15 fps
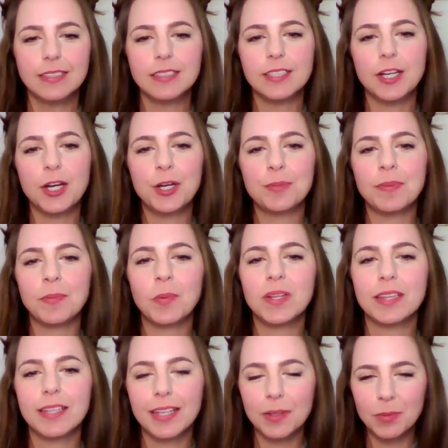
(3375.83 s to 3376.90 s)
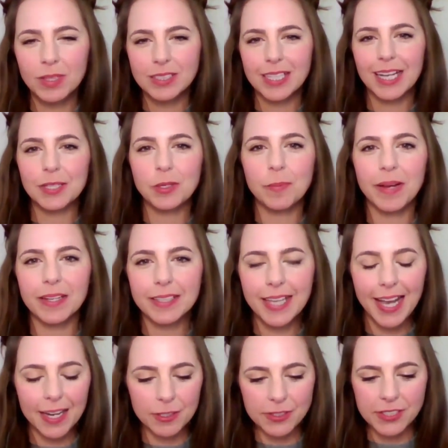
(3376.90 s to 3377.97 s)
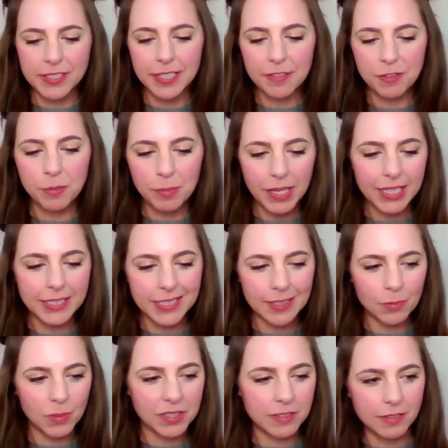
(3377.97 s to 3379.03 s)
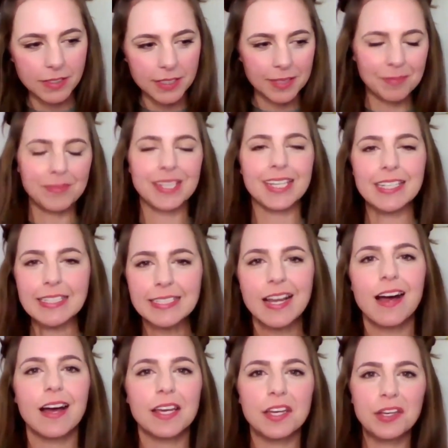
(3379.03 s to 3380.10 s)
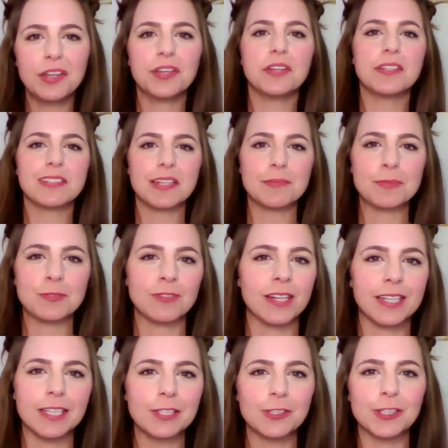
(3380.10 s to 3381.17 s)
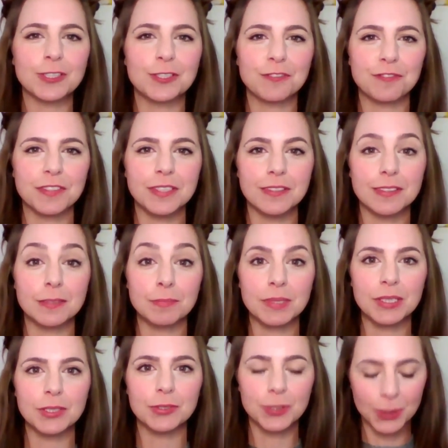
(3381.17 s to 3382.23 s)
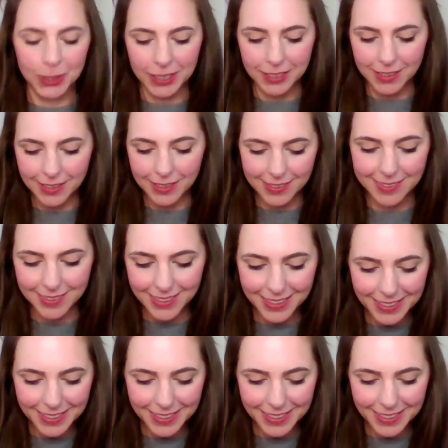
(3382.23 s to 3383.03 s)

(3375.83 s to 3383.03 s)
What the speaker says: No, but one thing I will tell you about cows is that if you play tin whistle to them, the entire herd comes running across the field to be your audience.